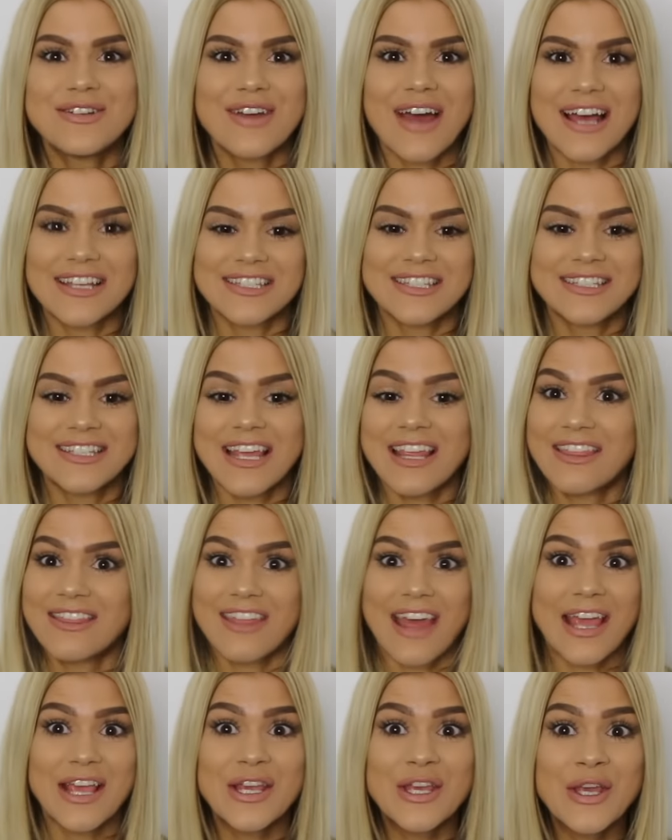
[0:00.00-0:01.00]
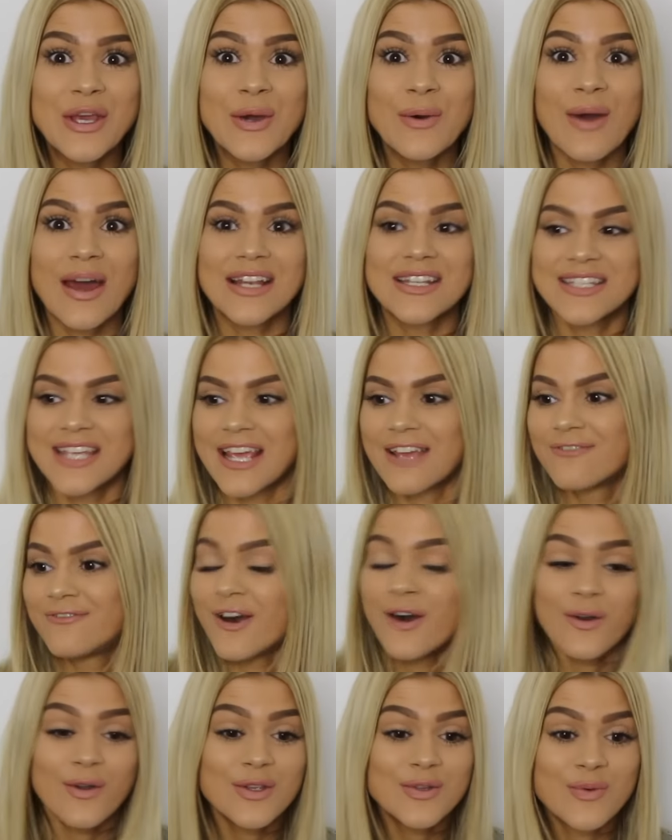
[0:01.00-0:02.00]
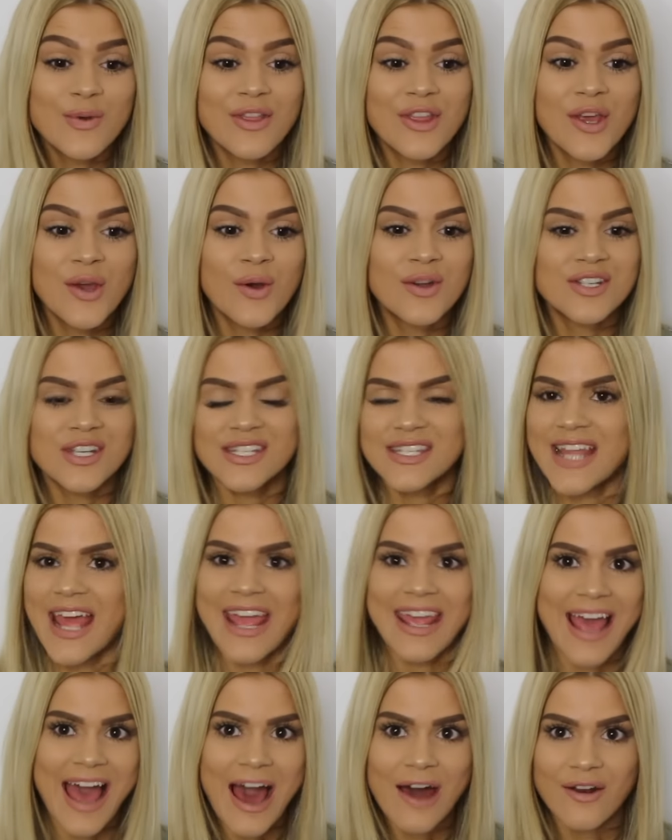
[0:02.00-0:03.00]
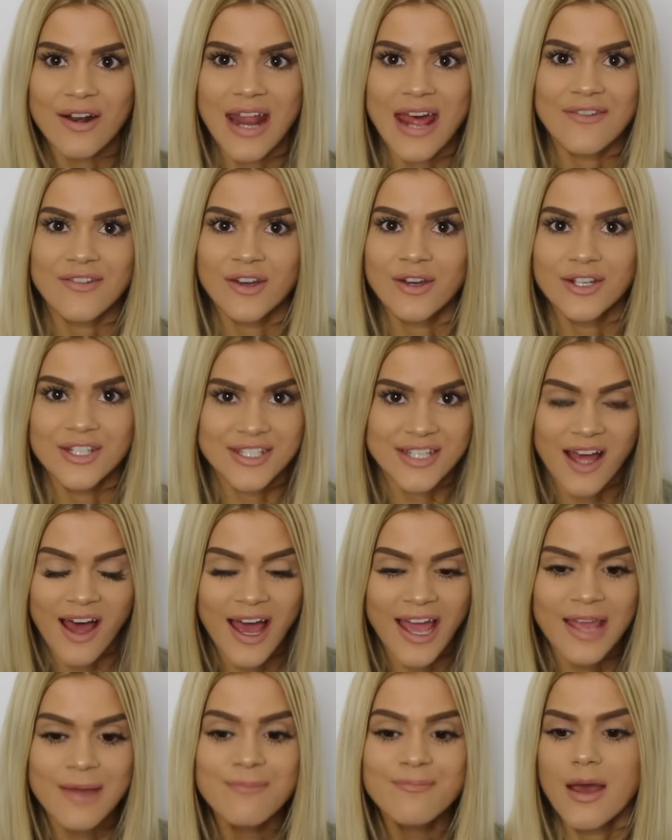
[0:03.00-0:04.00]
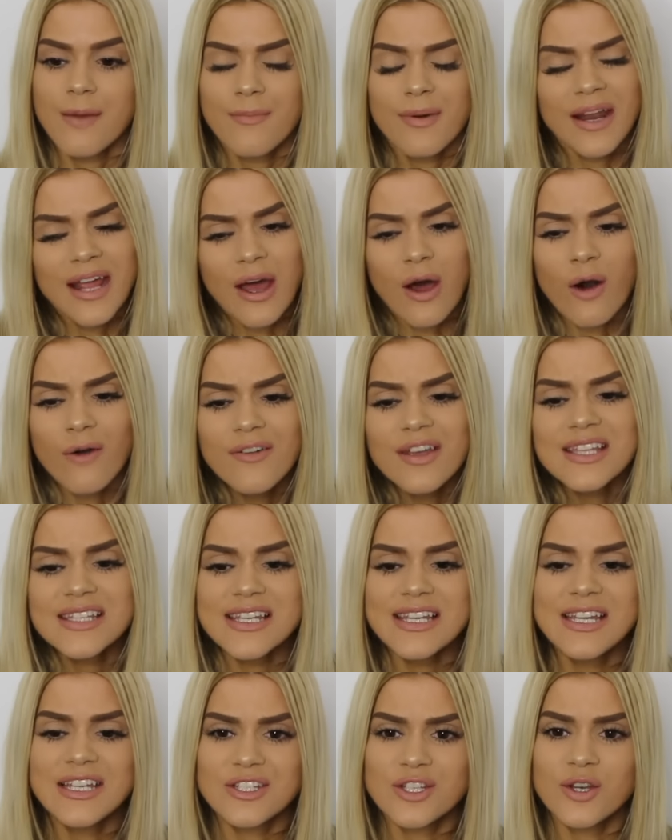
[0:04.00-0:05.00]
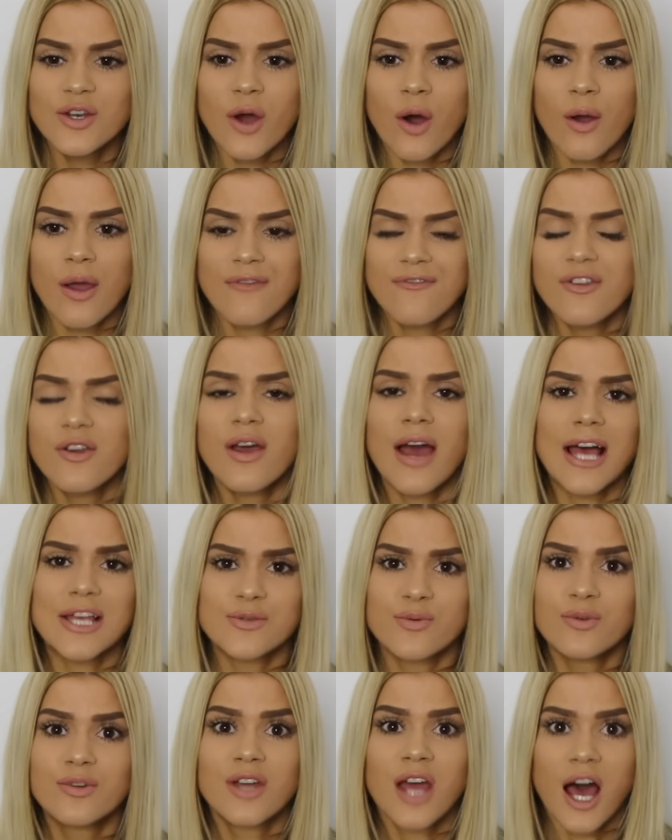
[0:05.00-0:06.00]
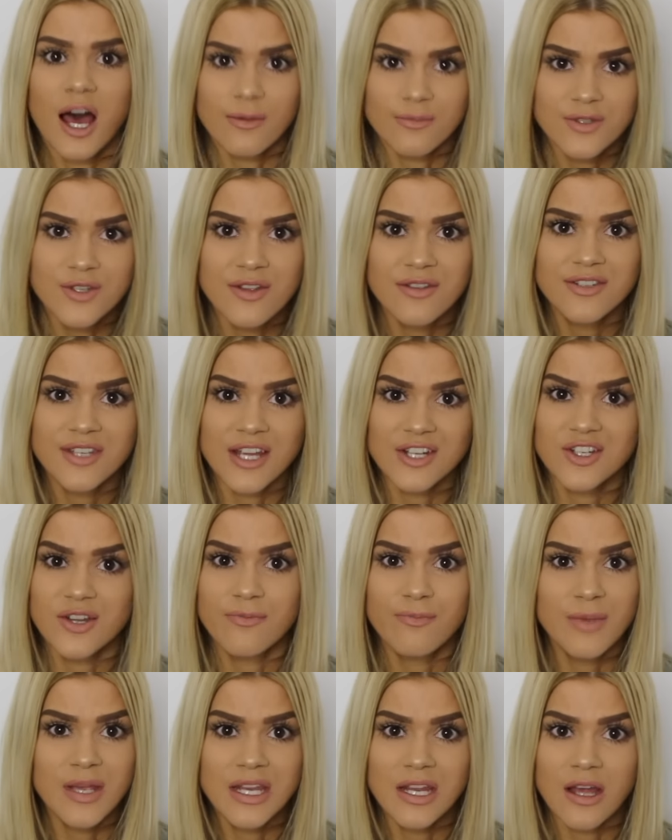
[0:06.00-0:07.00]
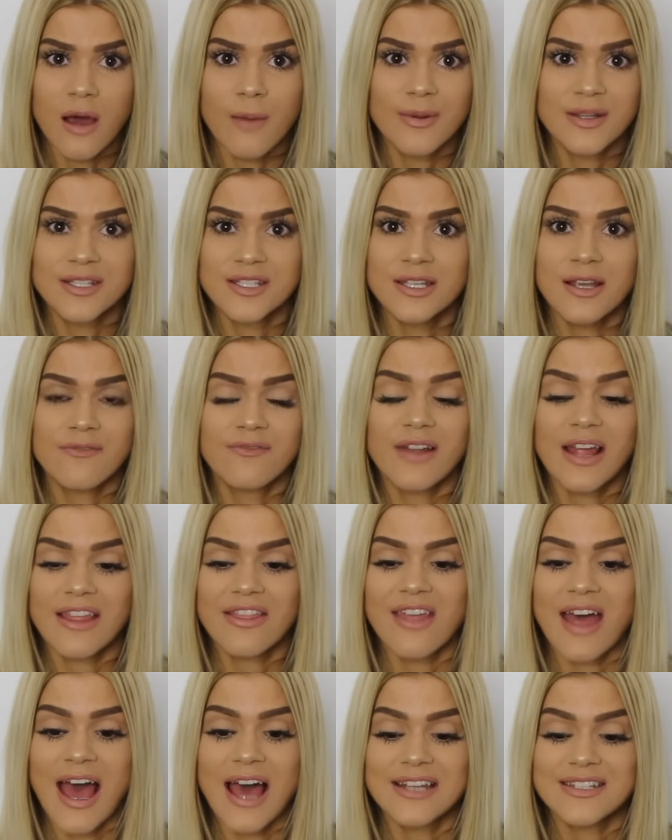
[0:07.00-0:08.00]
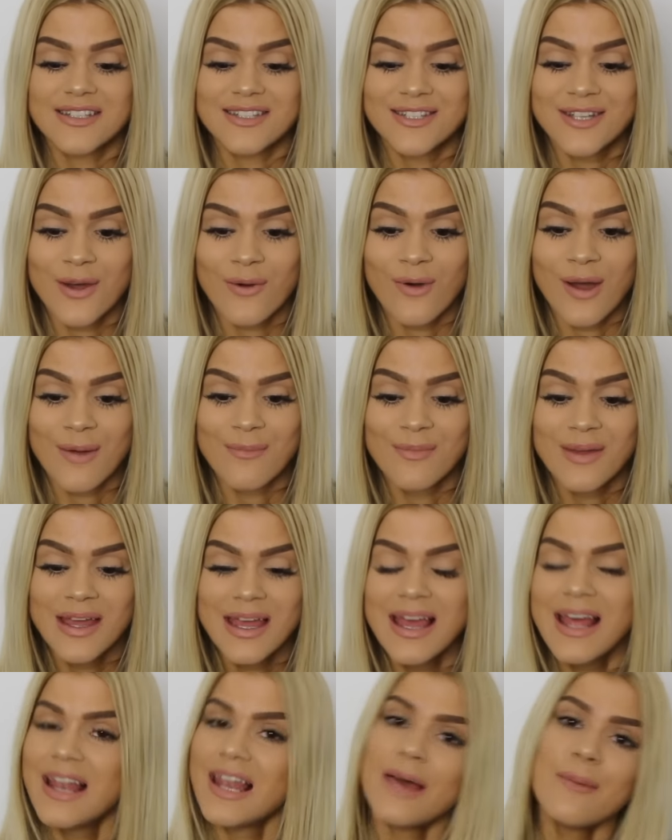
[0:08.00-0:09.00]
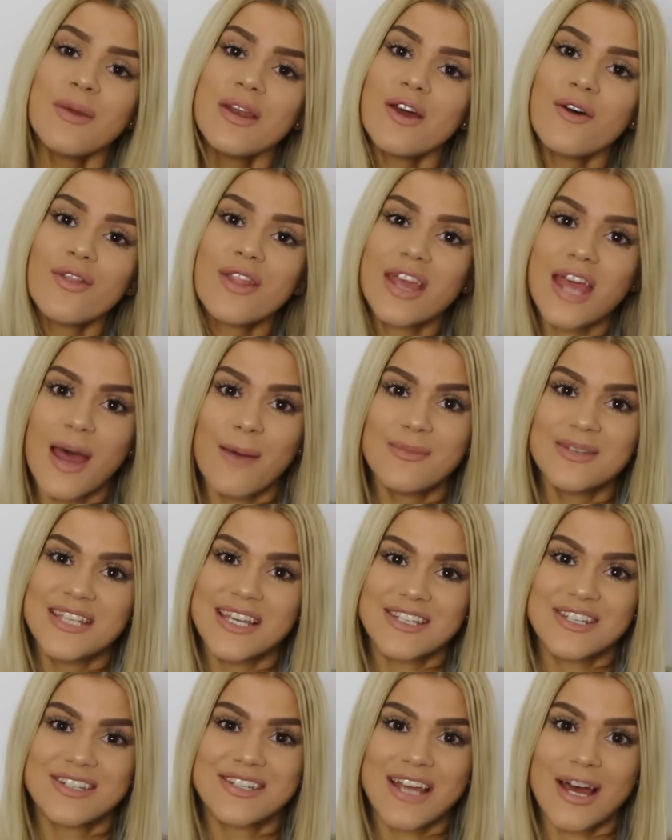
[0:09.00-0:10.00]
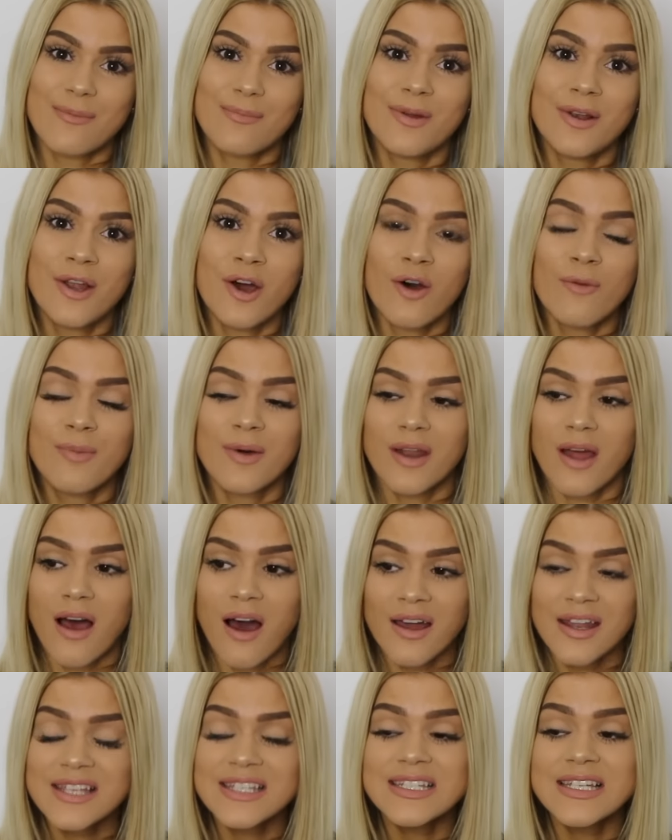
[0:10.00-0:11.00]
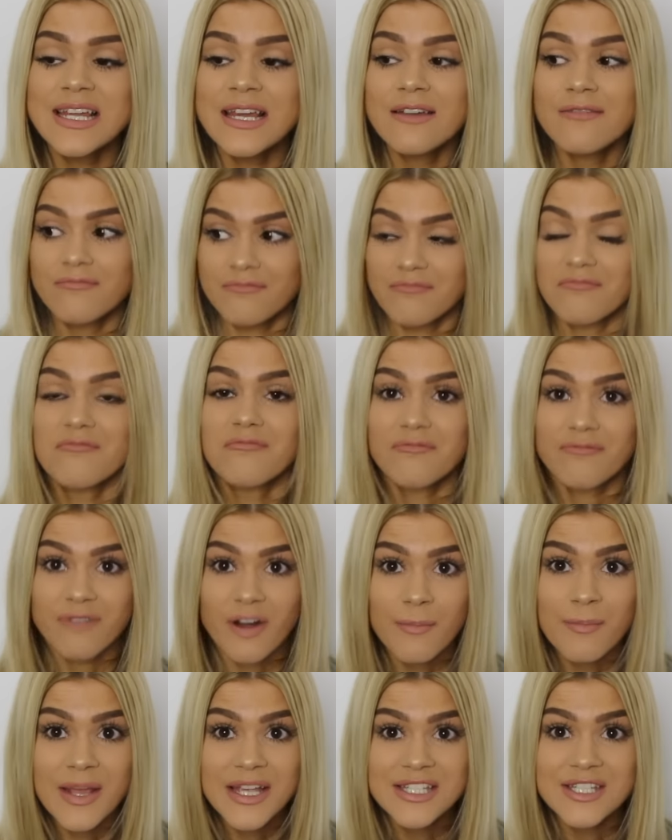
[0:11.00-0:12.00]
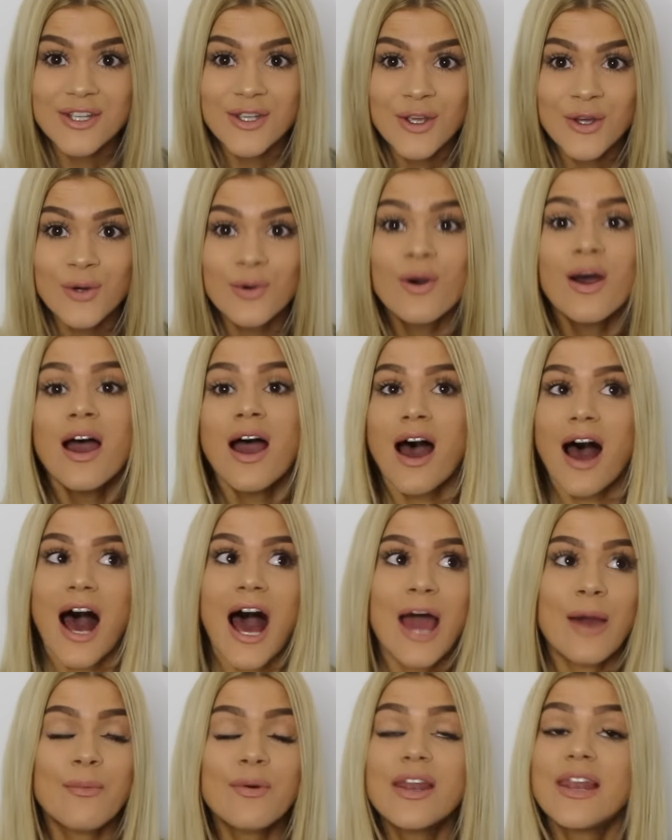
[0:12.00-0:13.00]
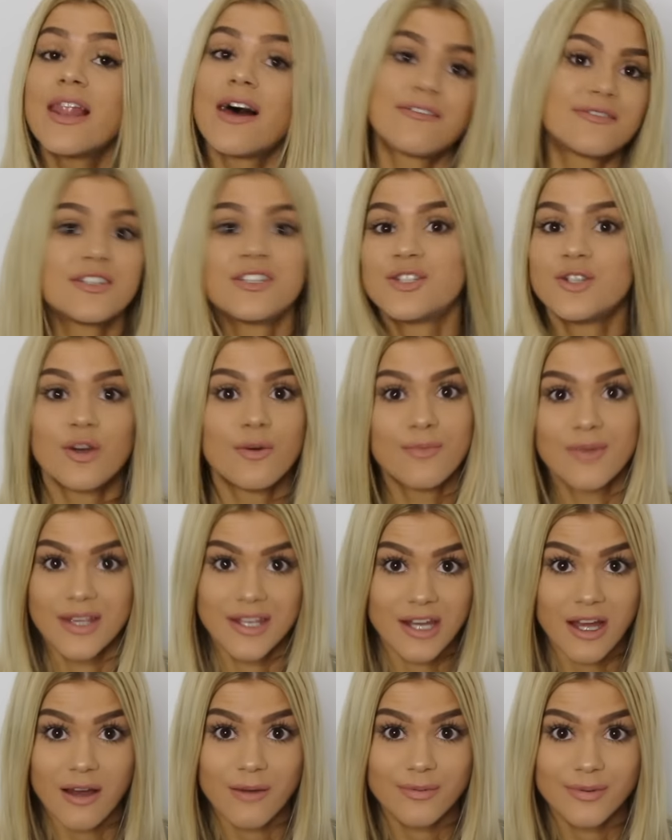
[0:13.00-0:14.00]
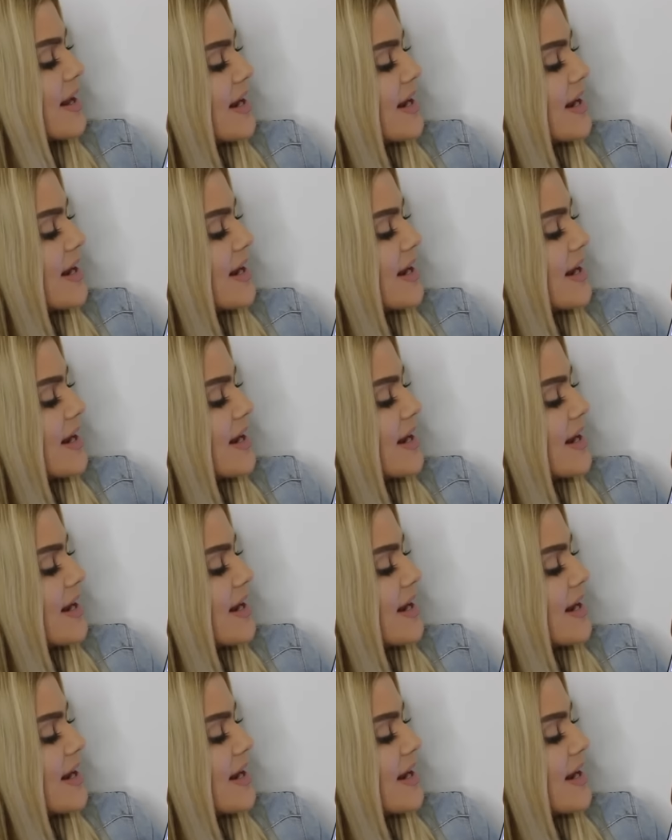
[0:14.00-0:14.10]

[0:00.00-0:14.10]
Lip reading: you guys and say thank you and take photos with you and just hang out and have a good time. But I obviously need to know if you guys would come to such a meetup and stuff like that. So let me know in the comment section down below, but honestly, from me to you, I would love to do a meetup.